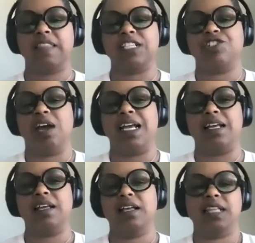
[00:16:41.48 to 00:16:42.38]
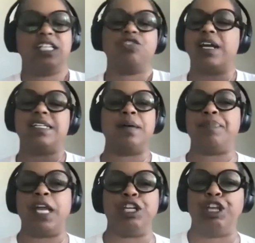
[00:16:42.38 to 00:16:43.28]
Let's try, let's try
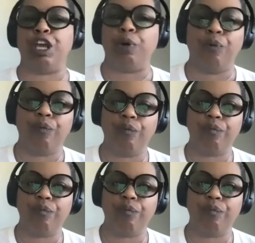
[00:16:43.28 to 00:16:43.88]
something new.